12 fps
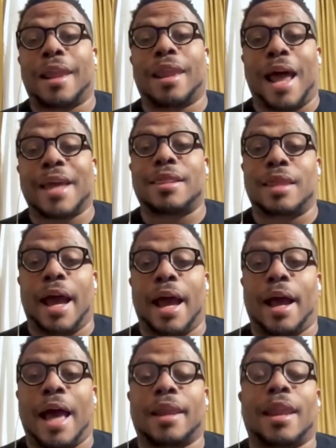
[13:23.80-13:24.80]
like
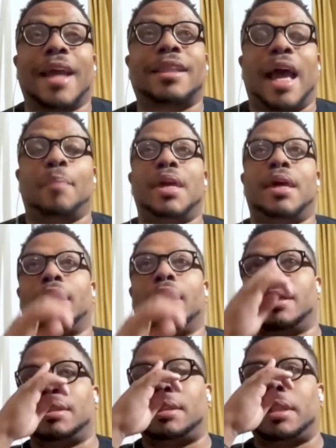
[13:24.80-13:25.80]
that. I like that
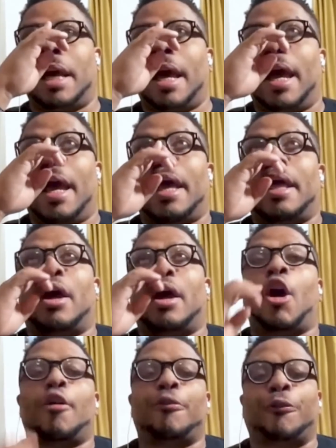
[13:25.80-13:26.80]
because
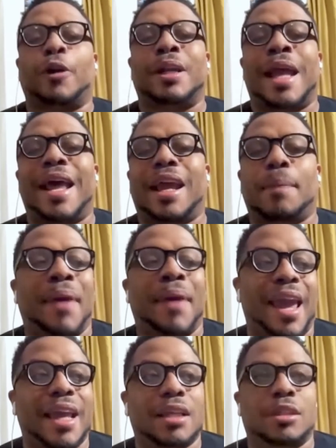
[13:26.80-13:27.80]
her frenetic
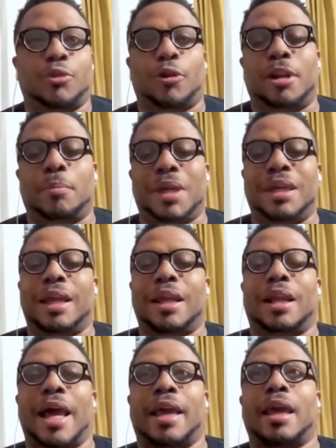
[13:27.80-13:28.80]
pace from the
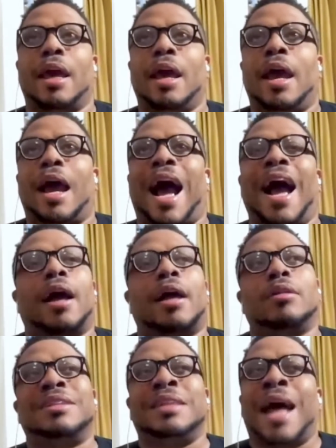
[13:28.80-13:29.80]
beginning, like
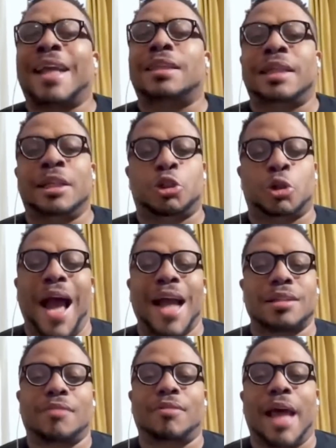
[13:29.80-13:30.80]
19
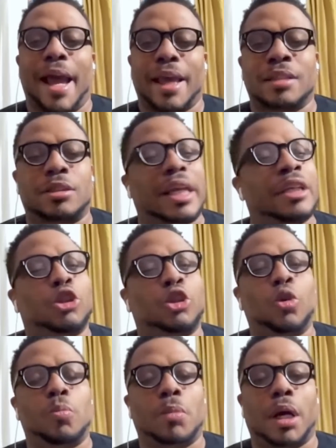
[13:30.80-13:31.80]
tracks of that is
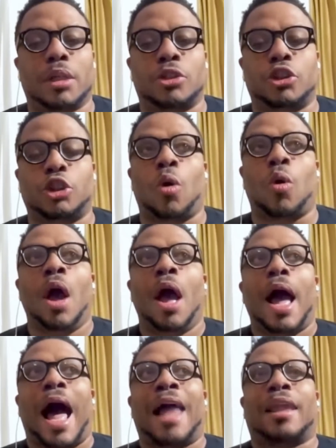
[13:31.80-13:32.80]
too much. So
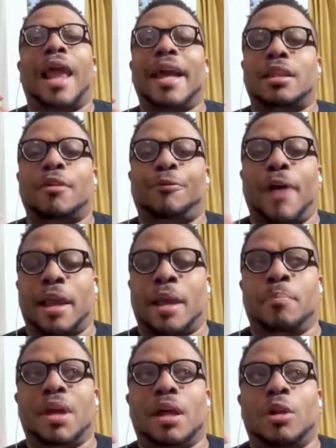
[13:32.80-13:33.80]
I like the fact,
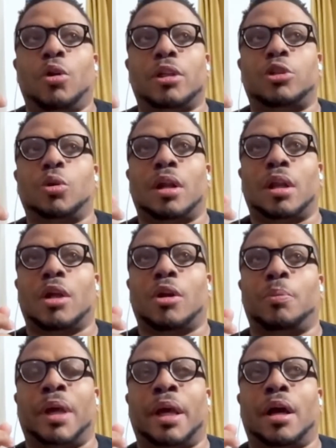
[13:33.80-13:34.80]
and B alluded to it a
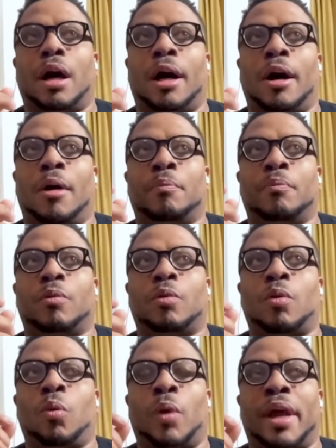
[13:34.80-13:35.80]
little bit,
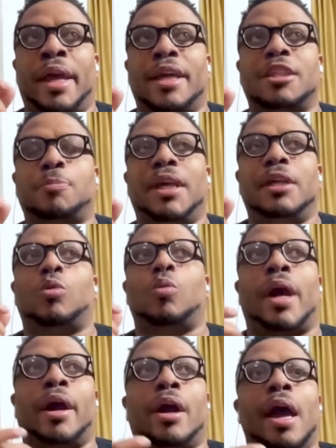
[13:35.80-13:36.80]
in his piece
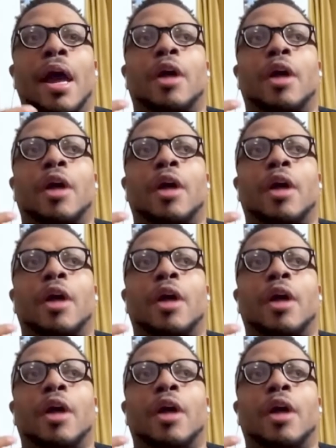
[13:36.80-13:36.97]
where,